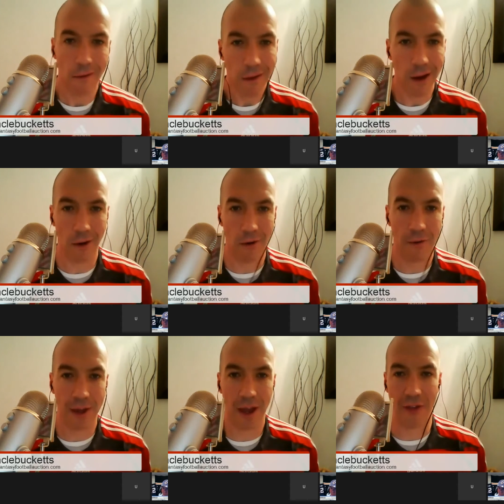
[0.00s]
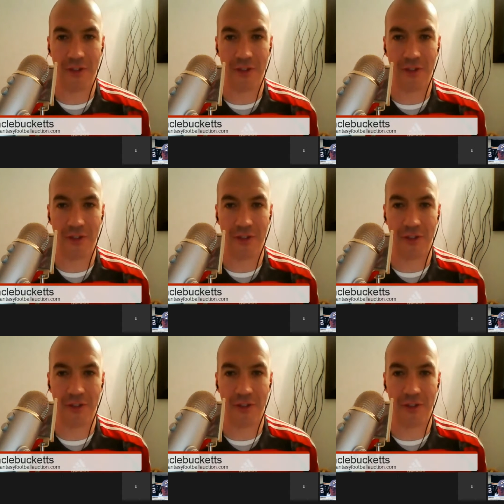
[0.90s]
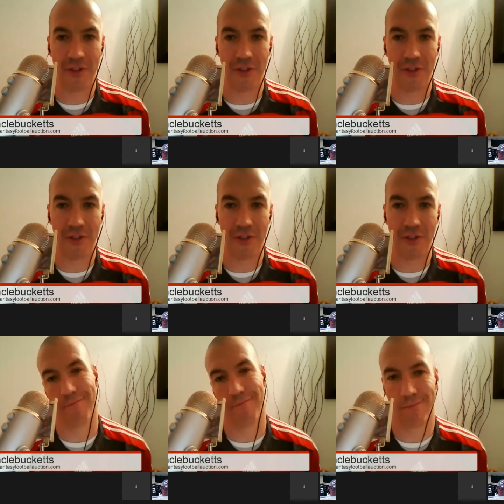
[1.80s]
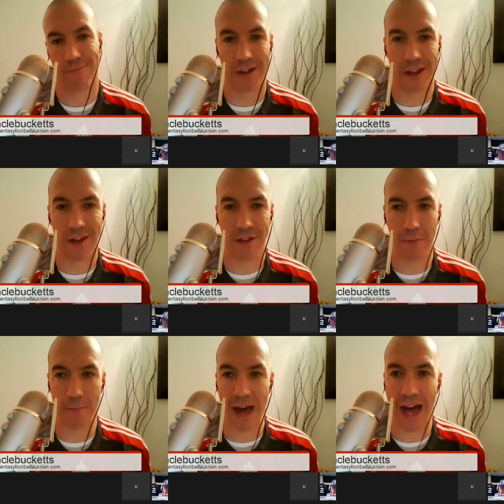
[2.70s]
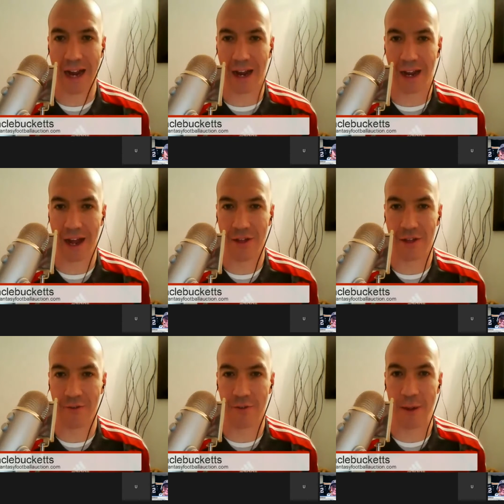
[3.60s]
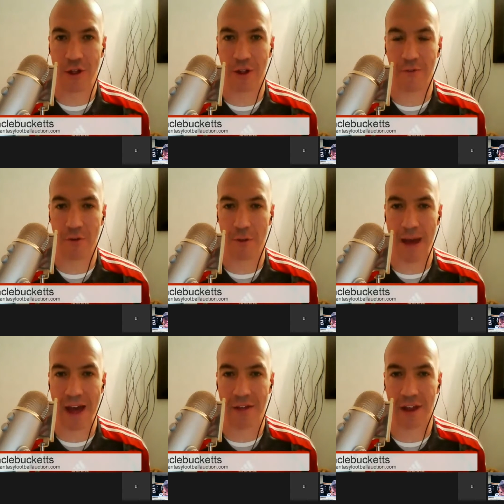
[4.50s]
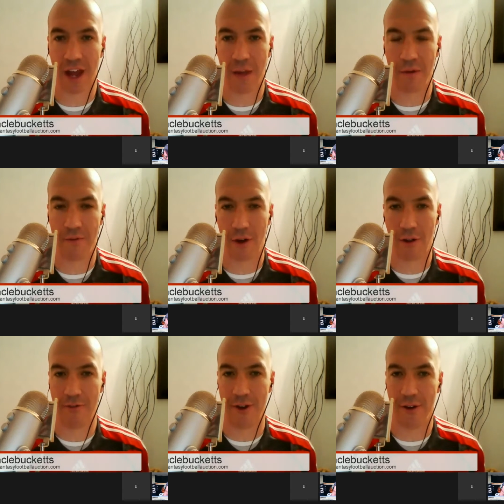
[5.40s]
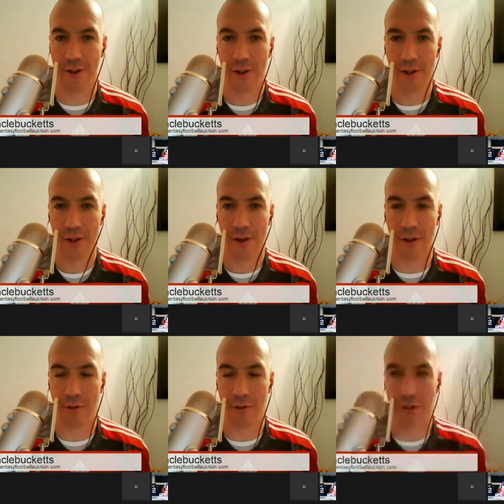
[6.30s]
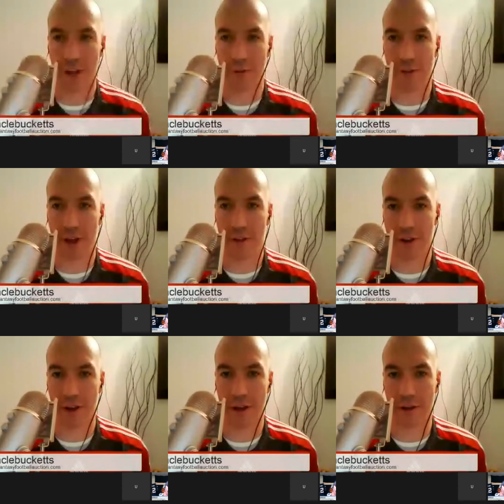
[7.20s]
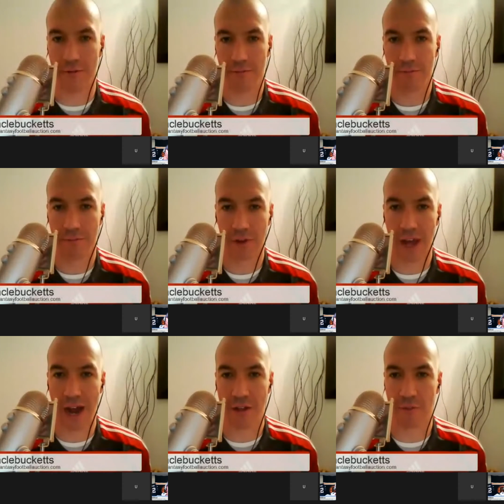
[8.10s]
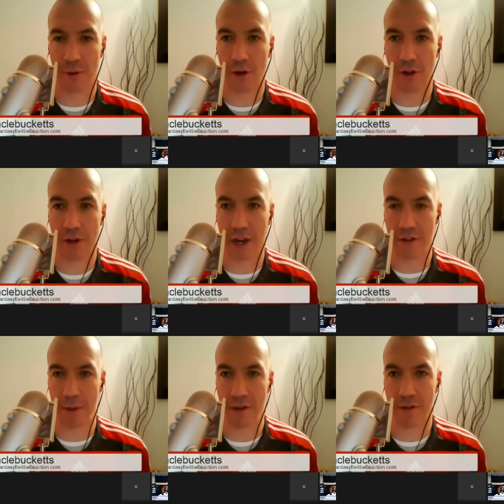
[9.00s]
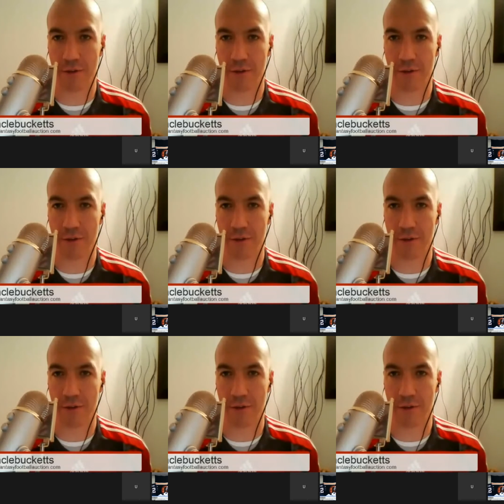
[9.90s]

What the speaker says: I think he could be a decent back, I guess, especially if there's a passing game involved and all those types of things, that he can catch the ball and get in space.